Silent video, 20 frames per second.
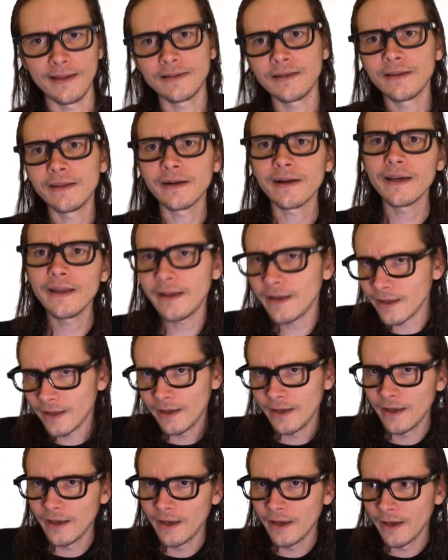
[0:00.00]
And so they're going
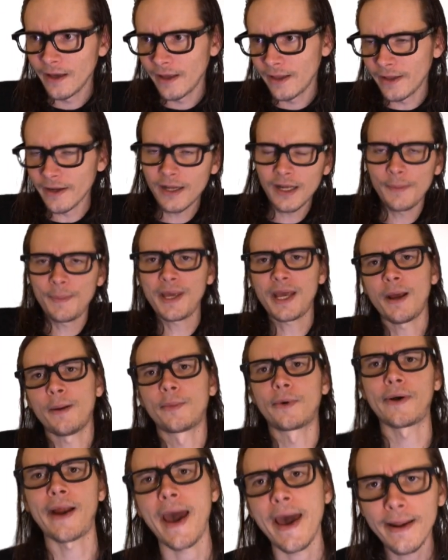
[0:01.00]
to
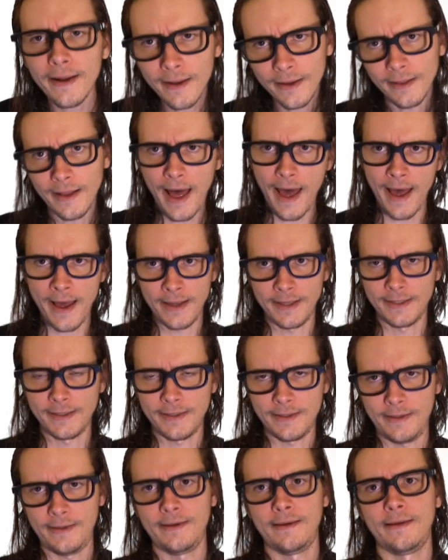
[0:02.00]
become
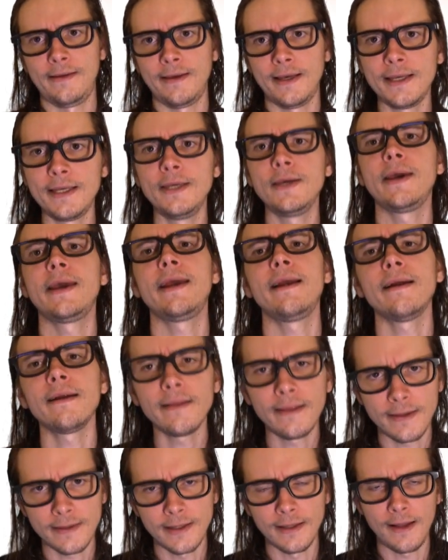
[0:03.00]
radicalized. You
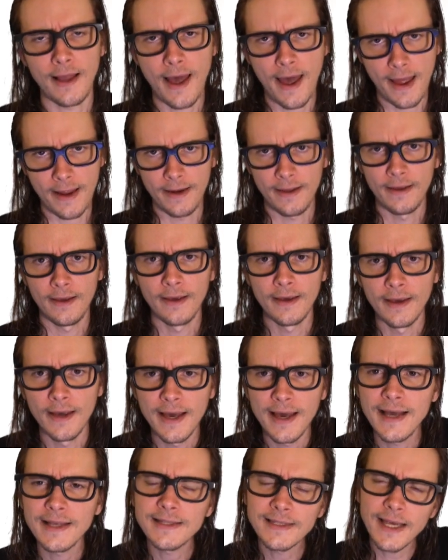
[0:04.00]
hear this a lot.
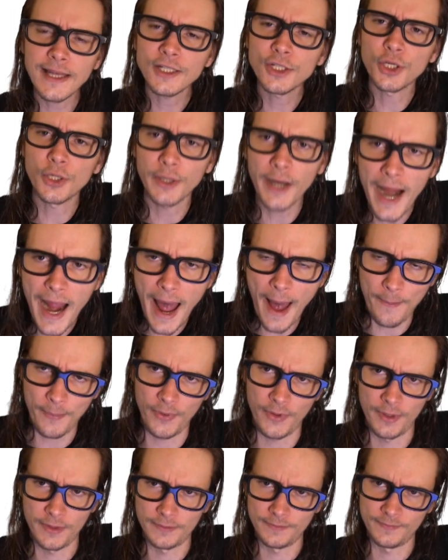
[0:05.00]
It's such crap.